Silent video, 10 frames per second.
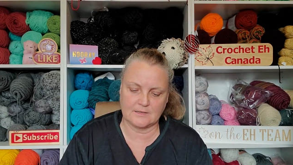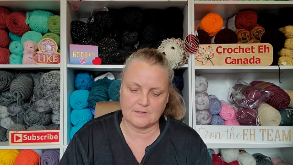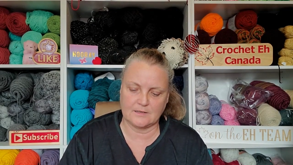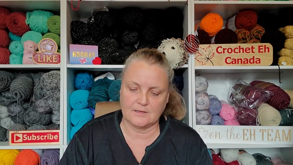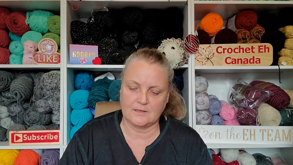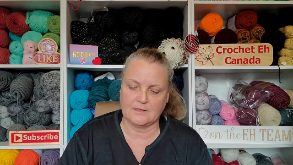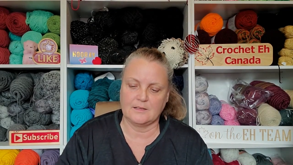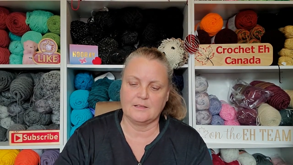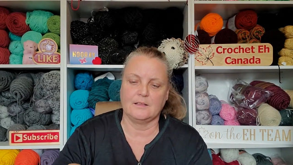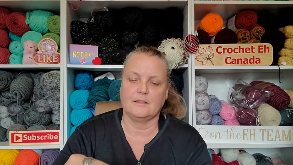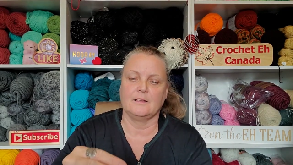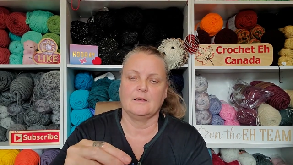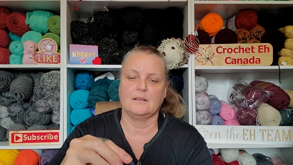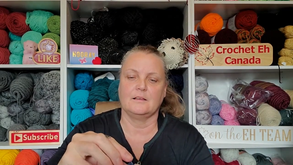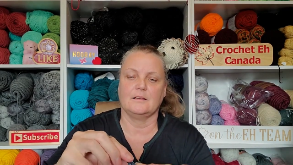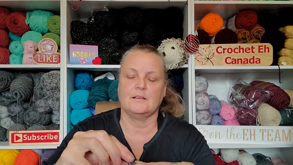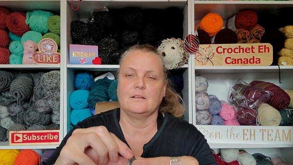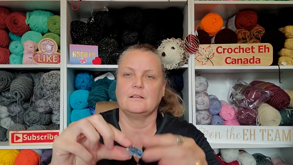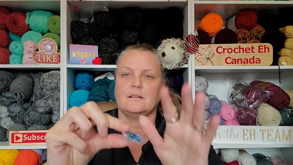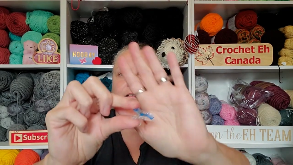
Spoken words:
[no speech]